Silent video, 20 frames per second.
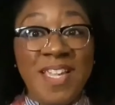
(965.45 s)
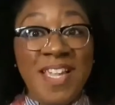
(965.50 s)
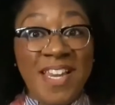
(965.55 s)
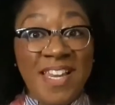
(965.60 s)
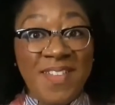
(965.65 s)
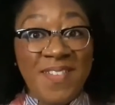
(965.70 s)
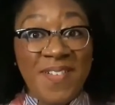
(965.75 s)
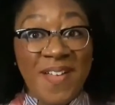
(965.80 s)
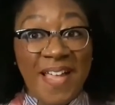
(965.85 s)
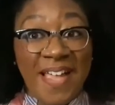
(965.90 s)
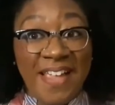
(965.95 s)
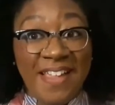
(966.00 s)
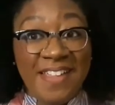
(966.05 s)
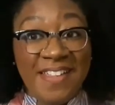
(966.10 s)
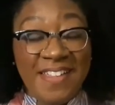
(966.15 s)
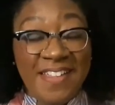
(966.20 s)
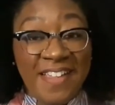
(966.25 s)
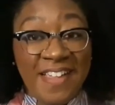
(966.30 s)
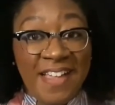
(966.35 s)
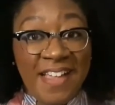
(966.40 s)
Anyway,
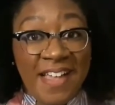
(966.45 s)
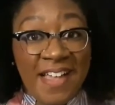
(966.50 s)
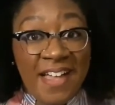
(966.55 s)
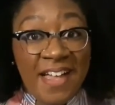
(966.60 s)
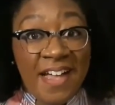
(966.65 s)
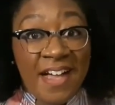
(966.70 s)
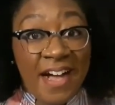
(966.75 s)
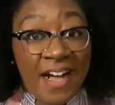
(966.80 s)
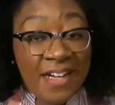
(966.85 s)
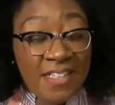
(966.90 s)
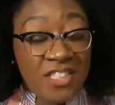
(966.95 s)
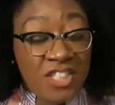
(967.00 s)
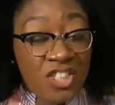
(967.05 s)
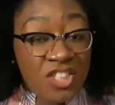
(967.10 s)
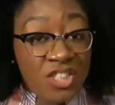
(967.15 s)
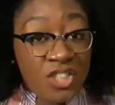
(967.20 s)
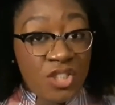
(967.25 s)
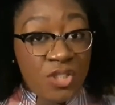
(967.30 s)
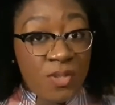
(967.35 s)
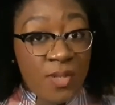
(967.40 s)
I
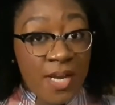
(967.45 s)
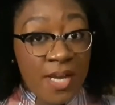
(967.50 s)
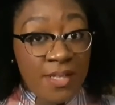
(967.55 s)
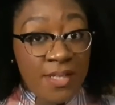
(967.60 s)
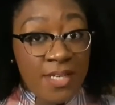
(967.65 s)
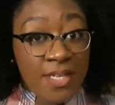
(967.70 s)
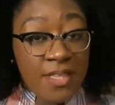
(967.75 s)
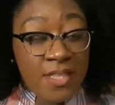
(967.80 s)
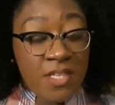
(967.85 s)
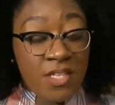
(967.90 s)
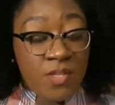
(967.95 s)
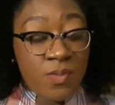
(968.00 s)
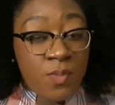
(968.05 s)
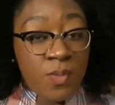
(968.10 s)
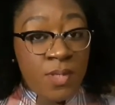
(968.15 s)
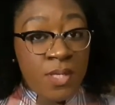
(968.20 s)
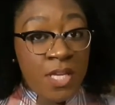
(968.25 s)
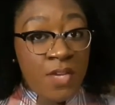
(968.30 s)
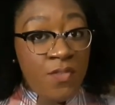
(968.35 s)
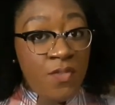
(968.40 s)
suggest you go out and get this
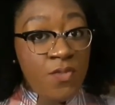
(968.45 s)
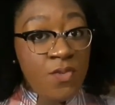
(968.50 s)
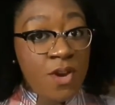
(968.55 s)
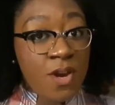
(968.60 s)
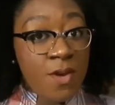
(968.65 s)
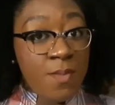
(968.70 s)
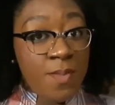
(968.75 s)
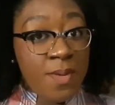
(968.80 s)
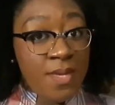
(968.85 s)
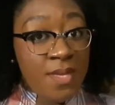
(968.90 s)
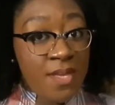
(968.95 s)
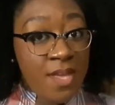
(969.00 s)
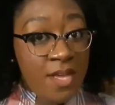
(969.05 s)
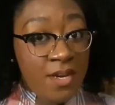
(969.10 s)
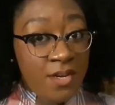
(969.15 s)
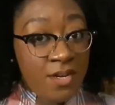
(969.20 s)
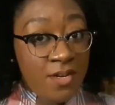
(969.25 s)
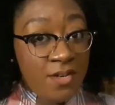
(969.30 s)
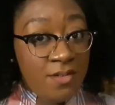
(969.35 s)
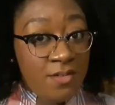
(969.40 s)
one. If you are a
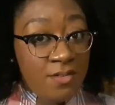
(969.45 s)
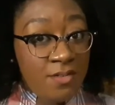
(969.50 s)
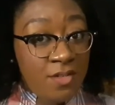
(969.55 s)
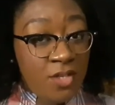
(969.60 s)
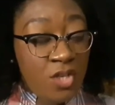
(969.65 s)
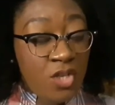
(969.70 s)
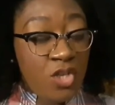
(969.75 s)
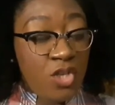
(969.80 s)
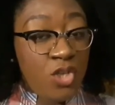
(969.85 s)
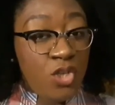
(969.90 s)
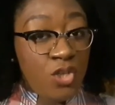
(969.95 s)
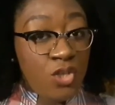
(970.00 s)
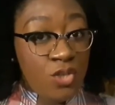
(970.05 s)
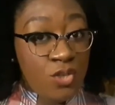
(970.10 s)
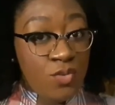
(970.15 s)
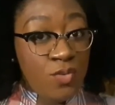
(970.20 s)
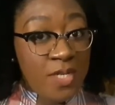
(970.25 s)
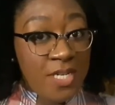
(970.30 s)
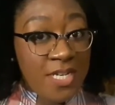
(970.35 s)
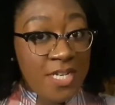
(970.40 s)
beginner,
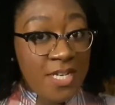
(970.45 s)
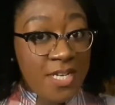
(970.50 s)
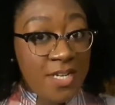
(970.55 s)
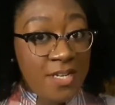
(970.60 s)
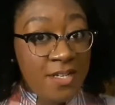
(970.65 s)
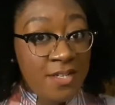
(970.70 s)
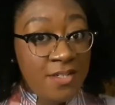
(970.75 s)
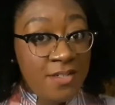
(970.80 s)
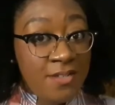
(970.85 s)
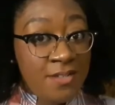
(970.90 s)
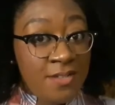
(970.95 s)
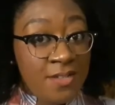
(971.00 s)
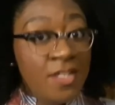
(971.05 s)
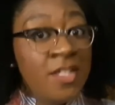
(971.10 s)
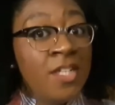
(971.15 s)
you need